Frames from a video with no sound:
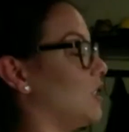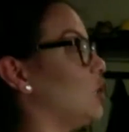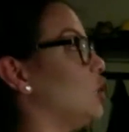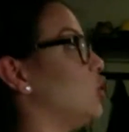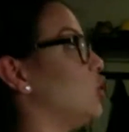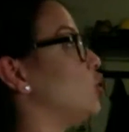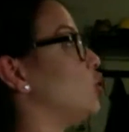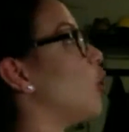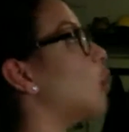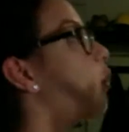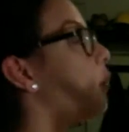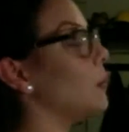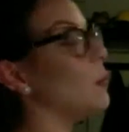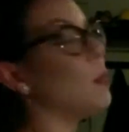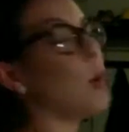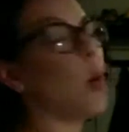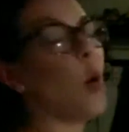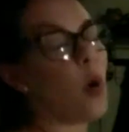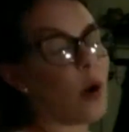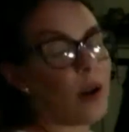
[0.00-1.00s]
it's so
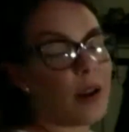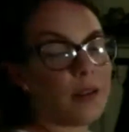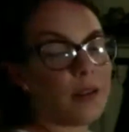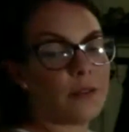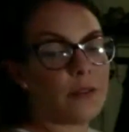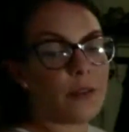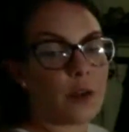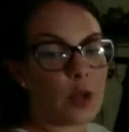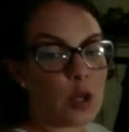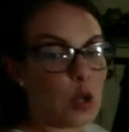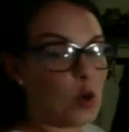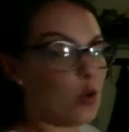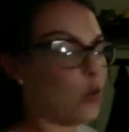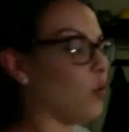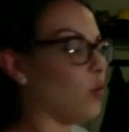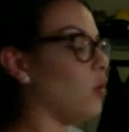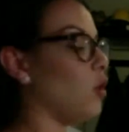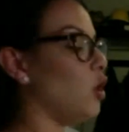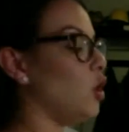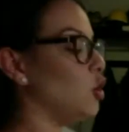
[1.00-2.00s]
important for
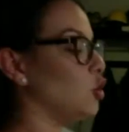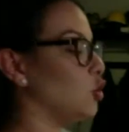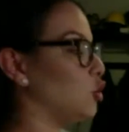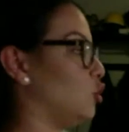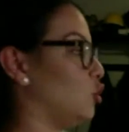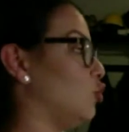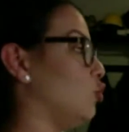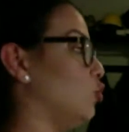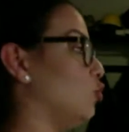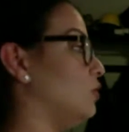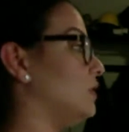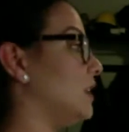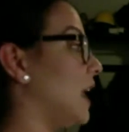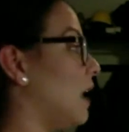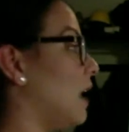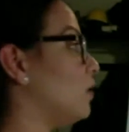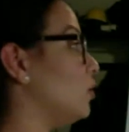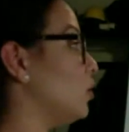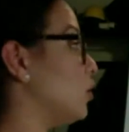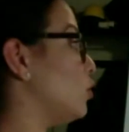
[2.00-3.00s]
you
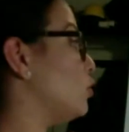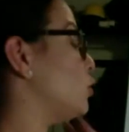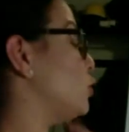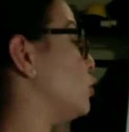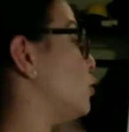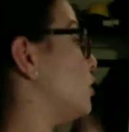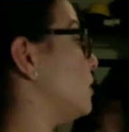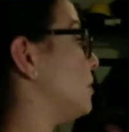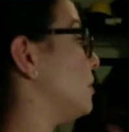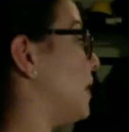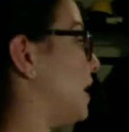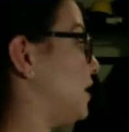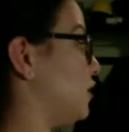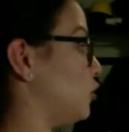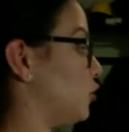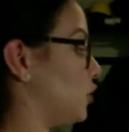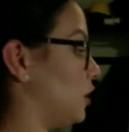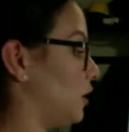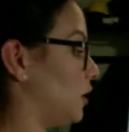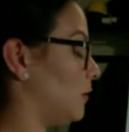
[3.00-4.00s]
to download your
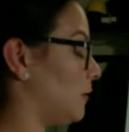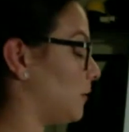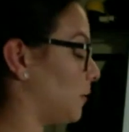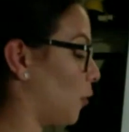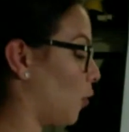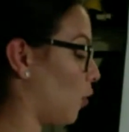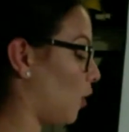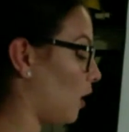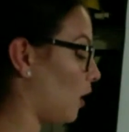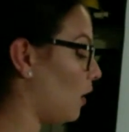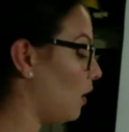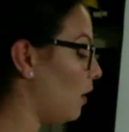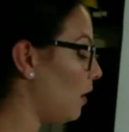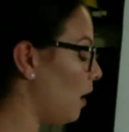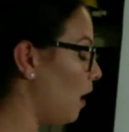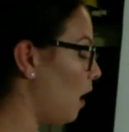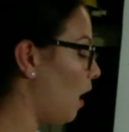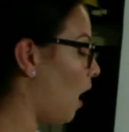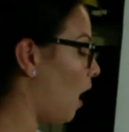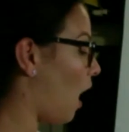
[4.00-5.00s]
MetaTrader
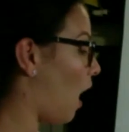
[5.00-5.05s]
4.